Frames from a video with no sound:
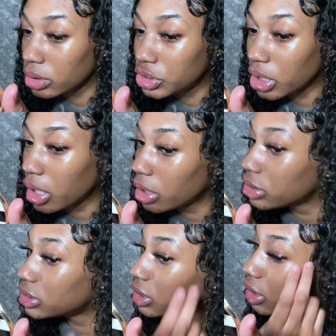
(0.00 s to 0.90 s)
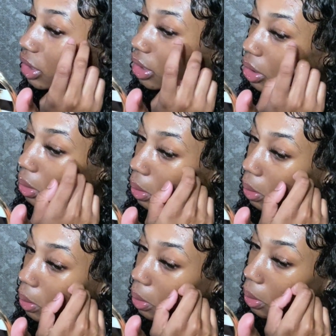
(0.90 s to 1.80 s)
Jersey.
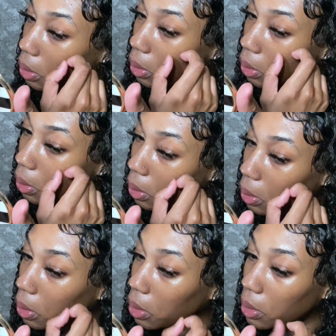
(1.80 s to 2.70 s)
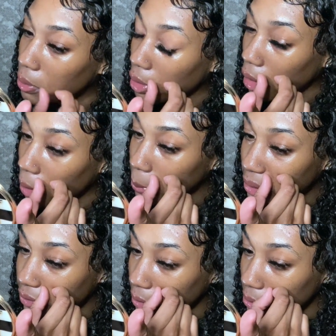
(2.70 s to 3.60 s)
There's a hair on
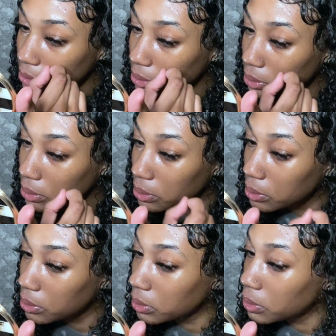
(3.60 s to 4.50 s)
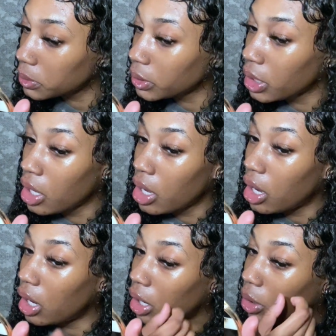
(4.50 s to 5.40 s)
my face.
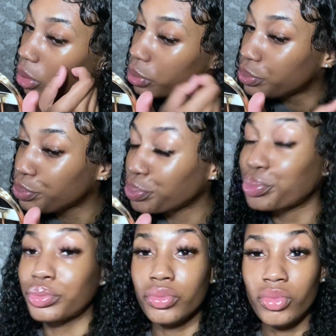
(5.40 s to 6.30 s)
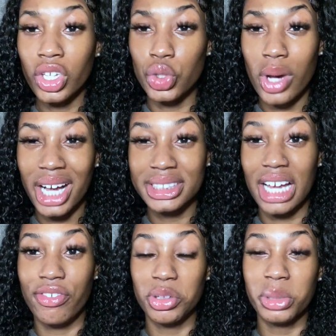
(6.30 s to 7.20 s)
Oh. You guys,
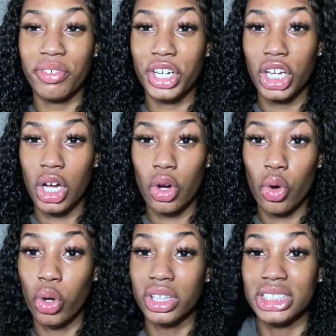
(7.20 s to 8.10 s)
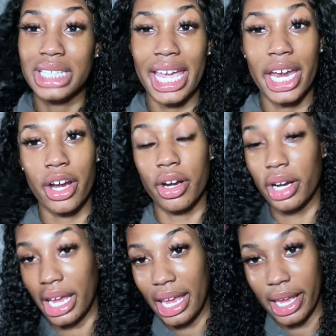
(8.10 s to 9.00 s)
I filmed a video on this
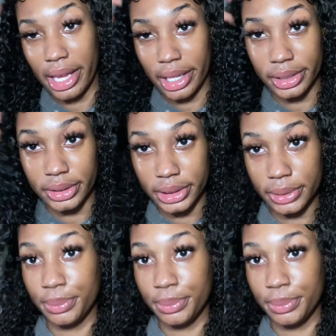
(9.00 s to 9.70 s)
hair and